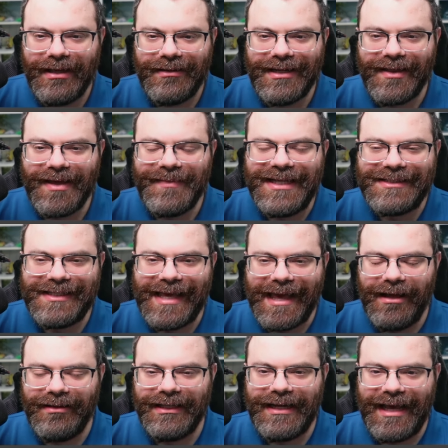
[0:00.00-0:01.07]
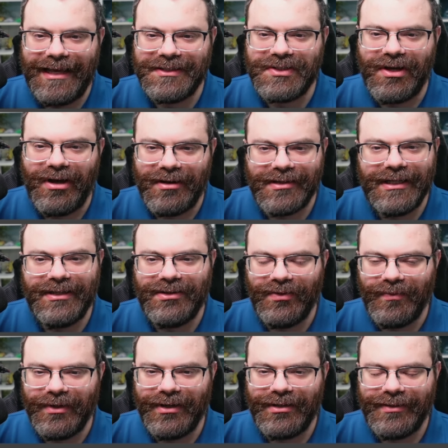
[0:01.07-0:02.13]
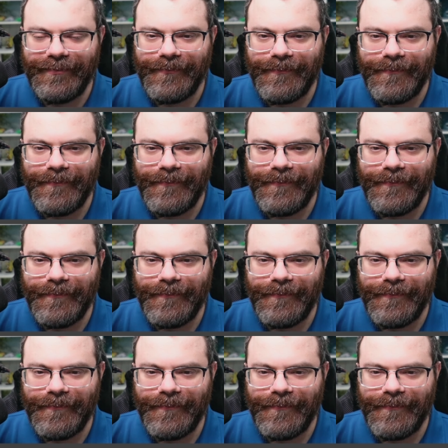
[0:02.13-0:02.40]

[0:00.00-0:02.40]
Now that means the L and S are in the word